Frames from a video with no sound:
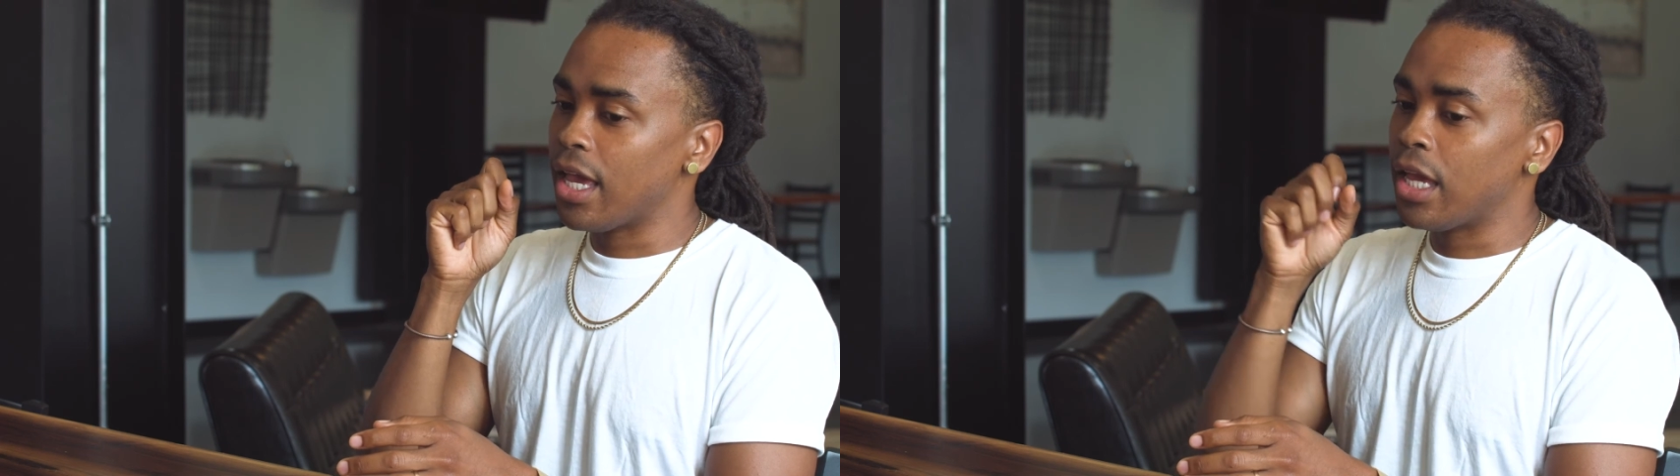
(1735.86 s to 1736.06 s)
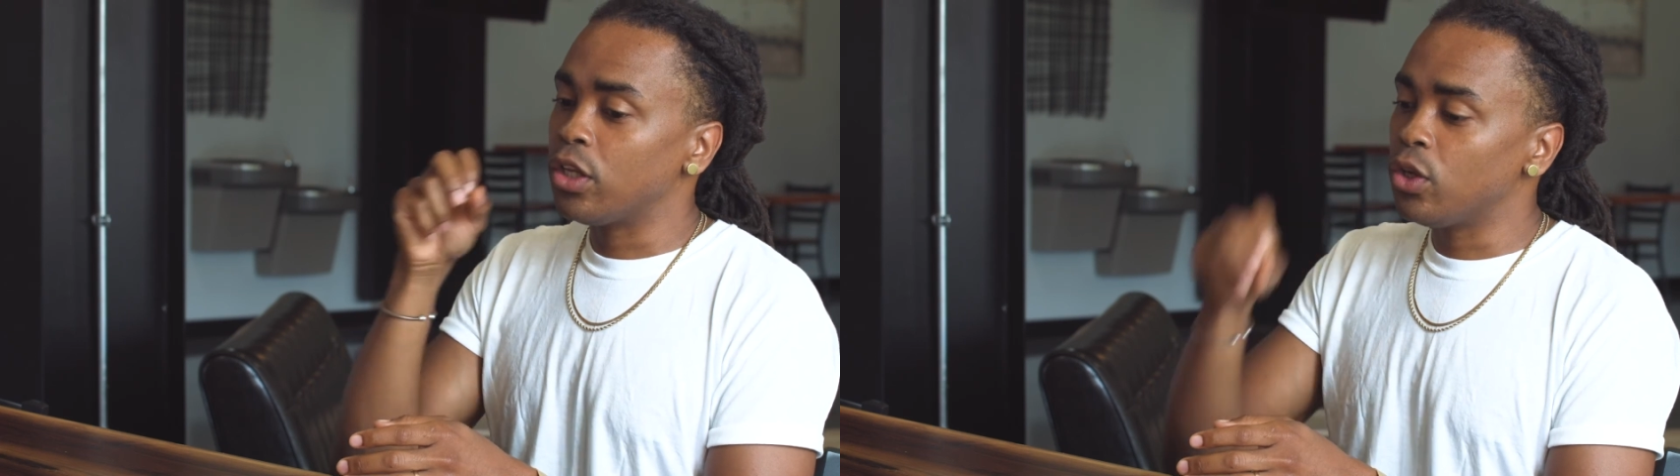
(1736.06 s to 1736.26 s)

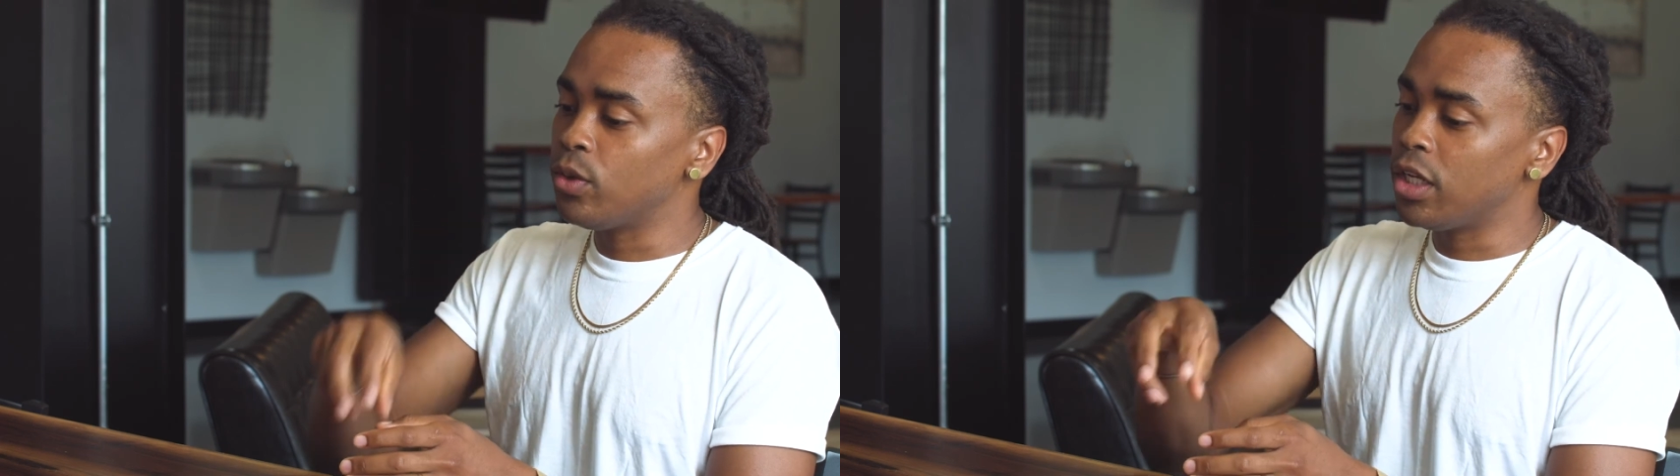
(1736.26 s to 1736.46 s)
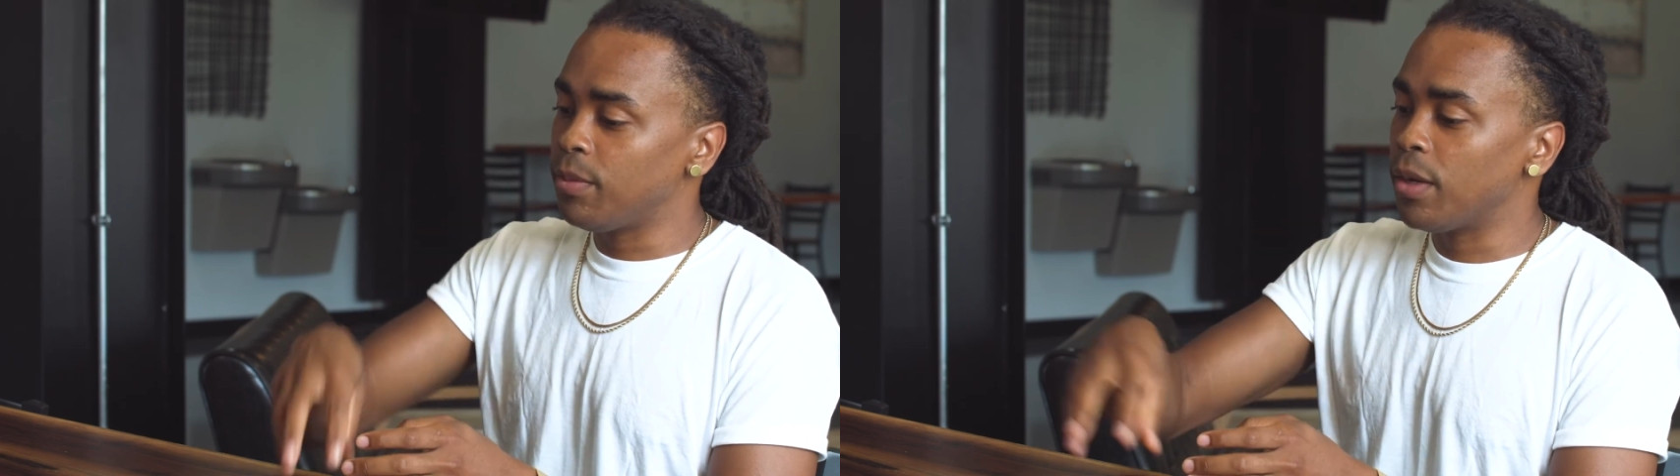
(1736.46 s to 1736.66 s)
you
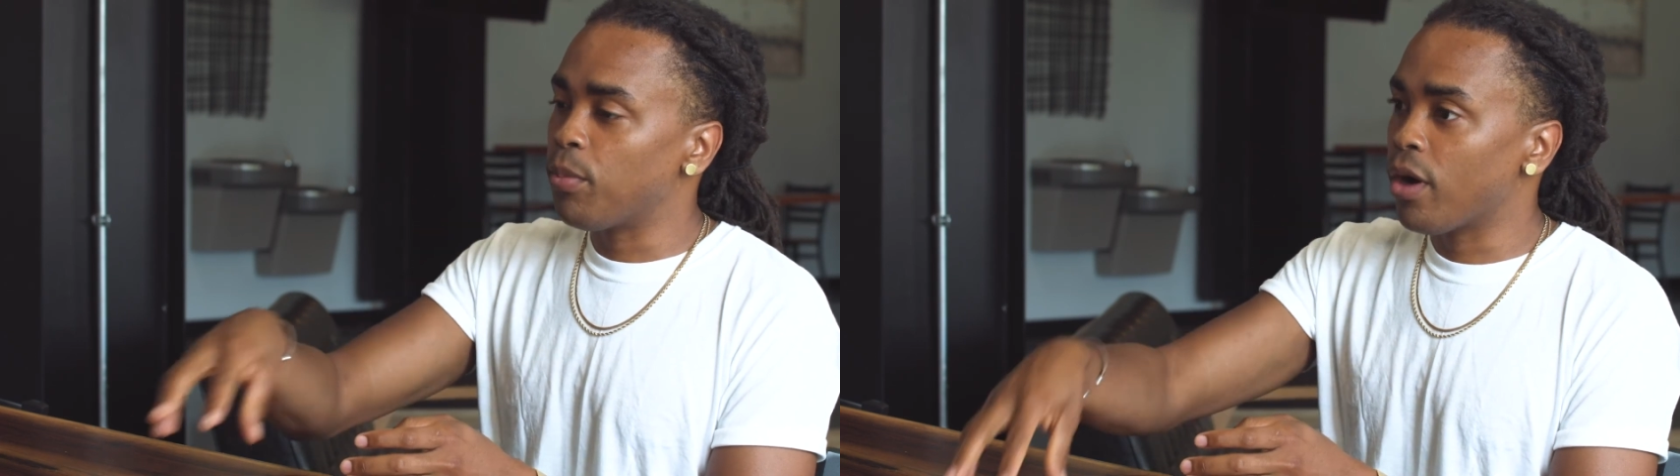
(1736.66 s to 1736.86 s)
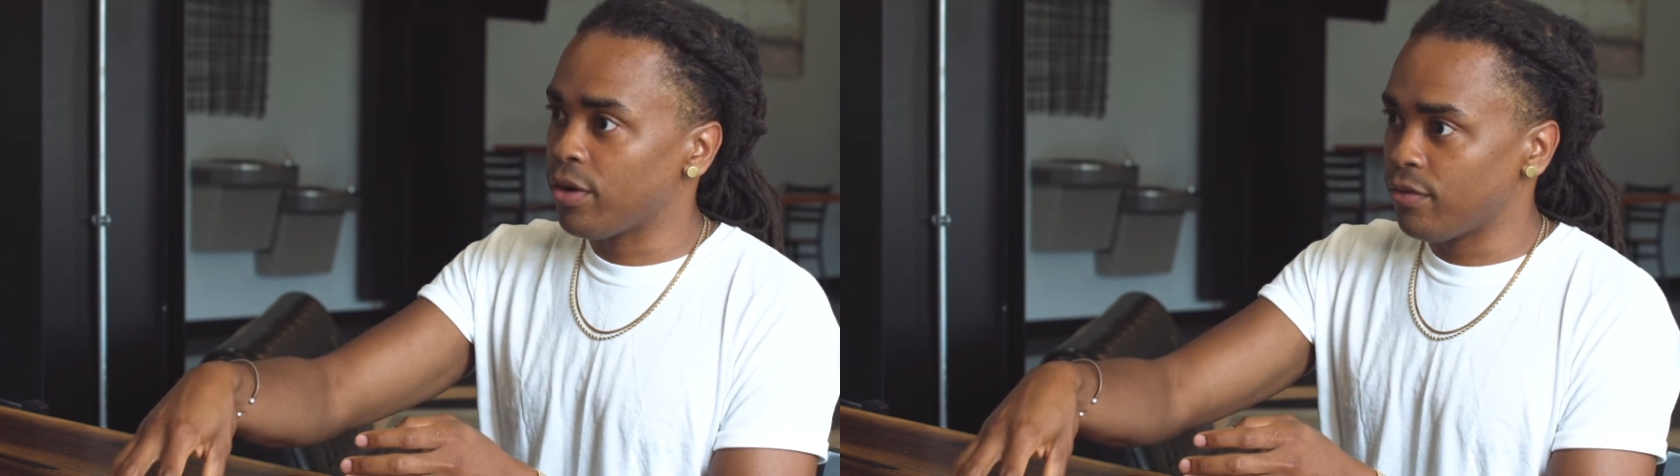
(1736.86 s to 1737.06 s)
need to be a
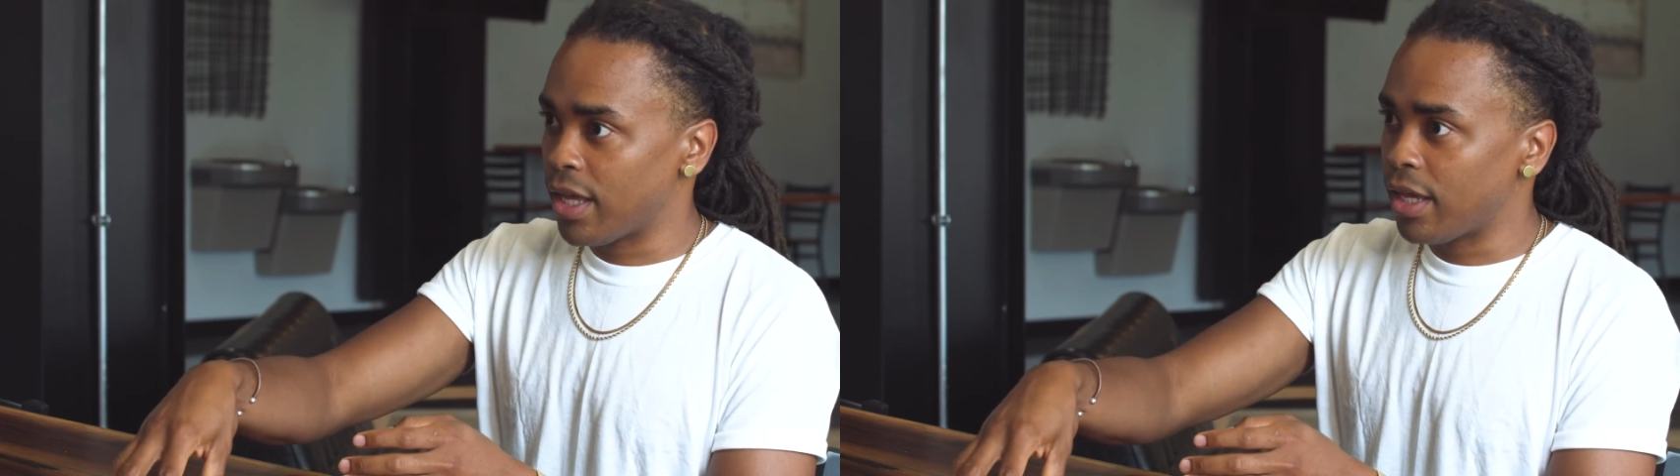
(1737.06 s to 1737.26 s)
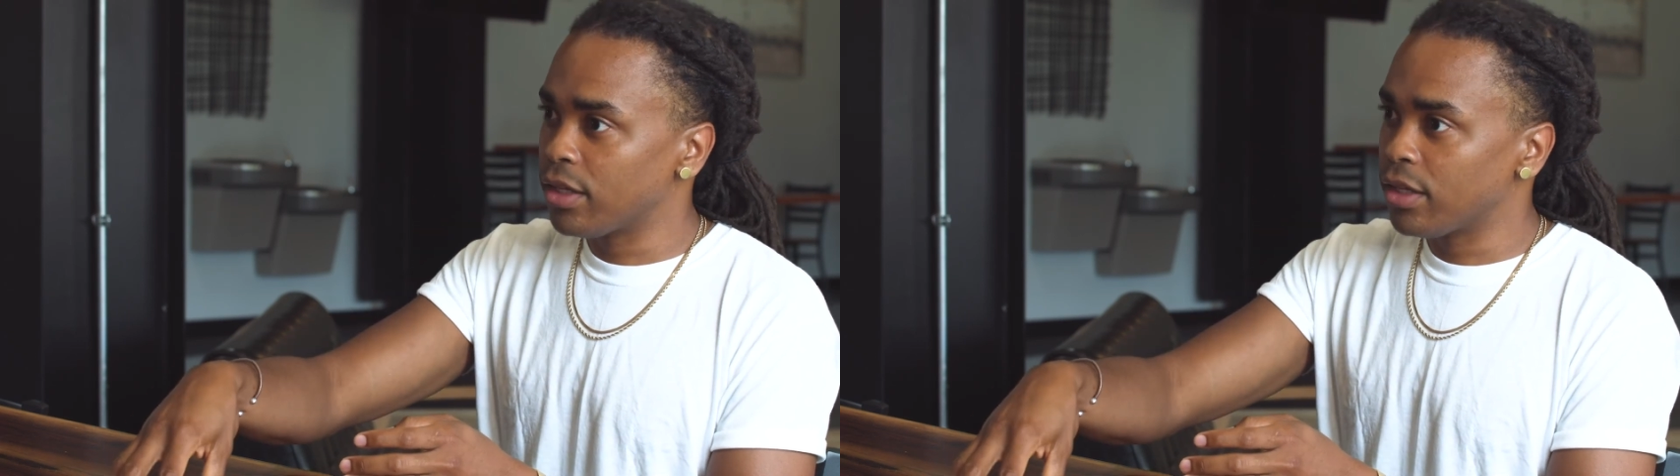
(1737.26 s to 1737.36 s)
part of that,